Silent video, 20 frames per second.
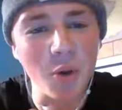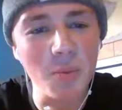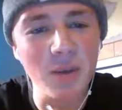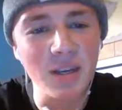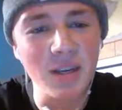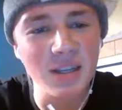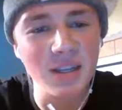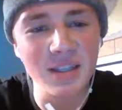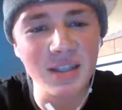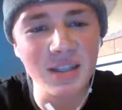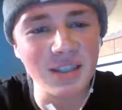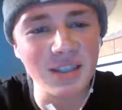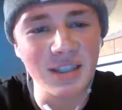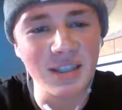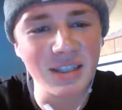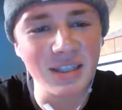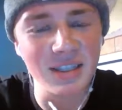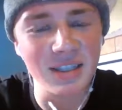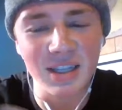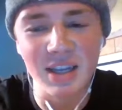because
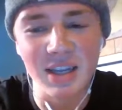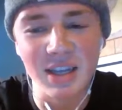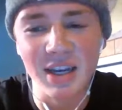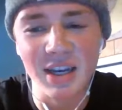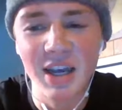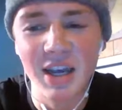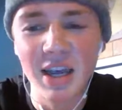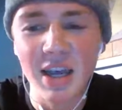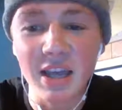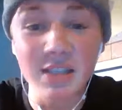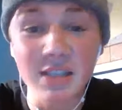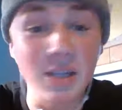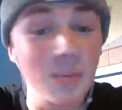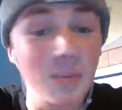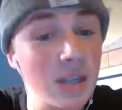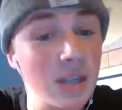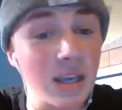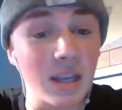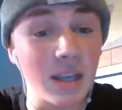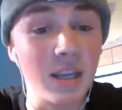it's
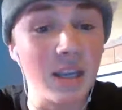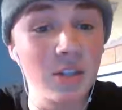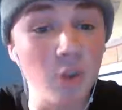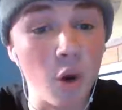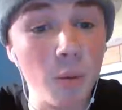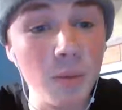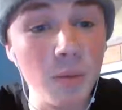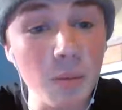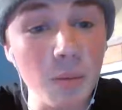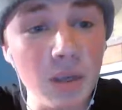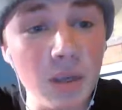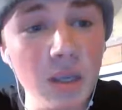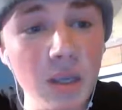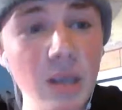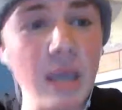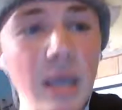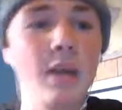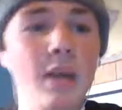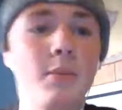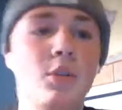something that hits home to me,
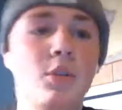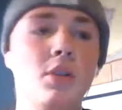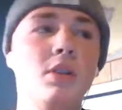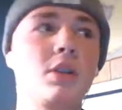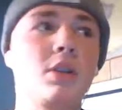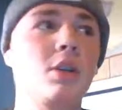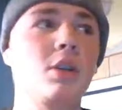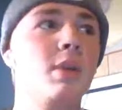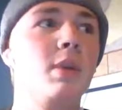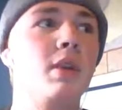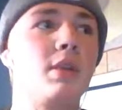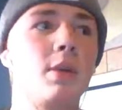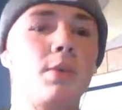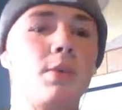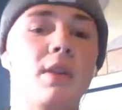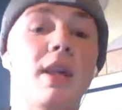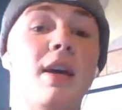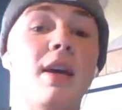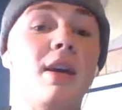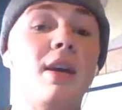and I'm sure it's going to be something
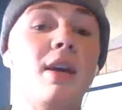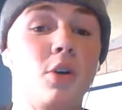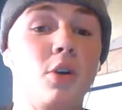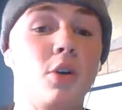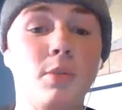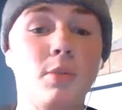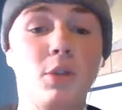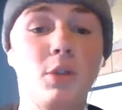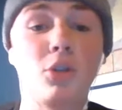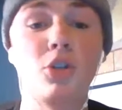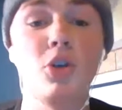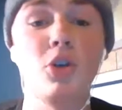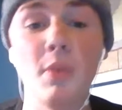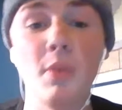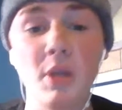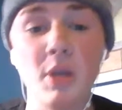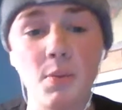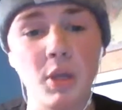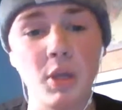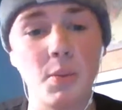that hits home to so
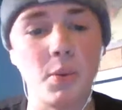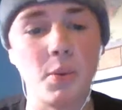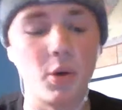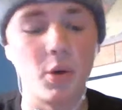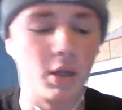many people.